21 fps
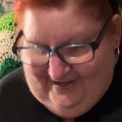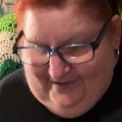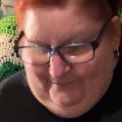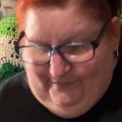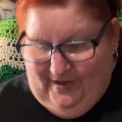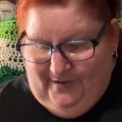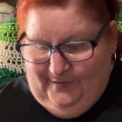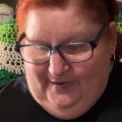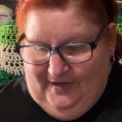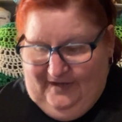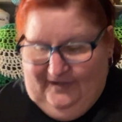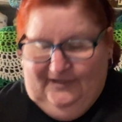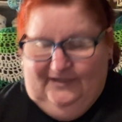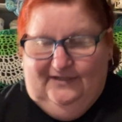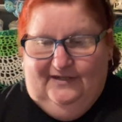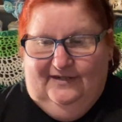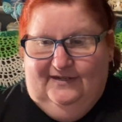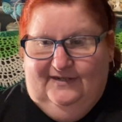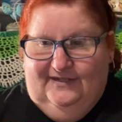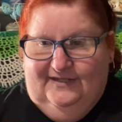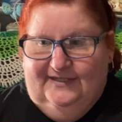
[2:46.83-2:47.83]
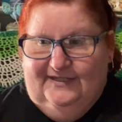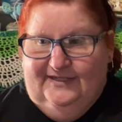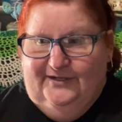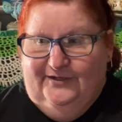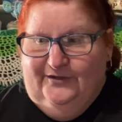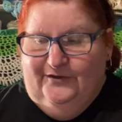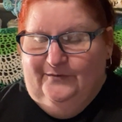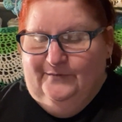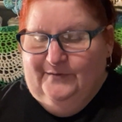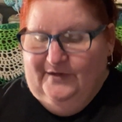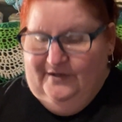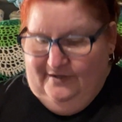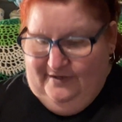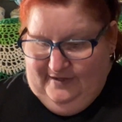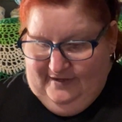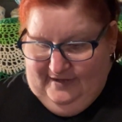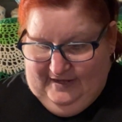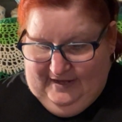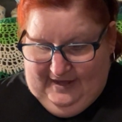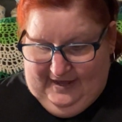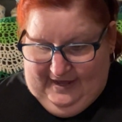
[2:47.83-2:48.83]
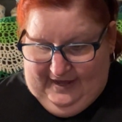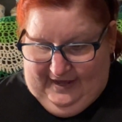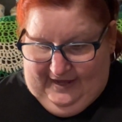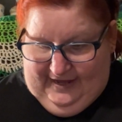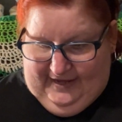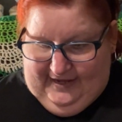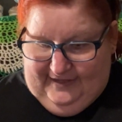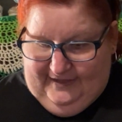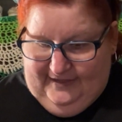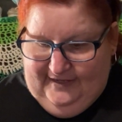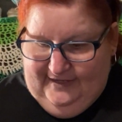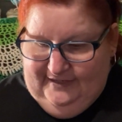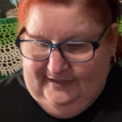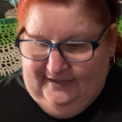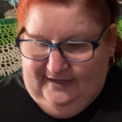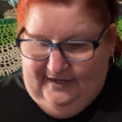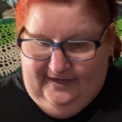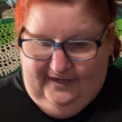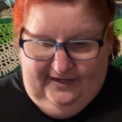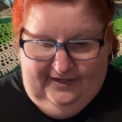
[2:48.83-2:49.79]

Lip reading: Maybe I shouldn't assume. And then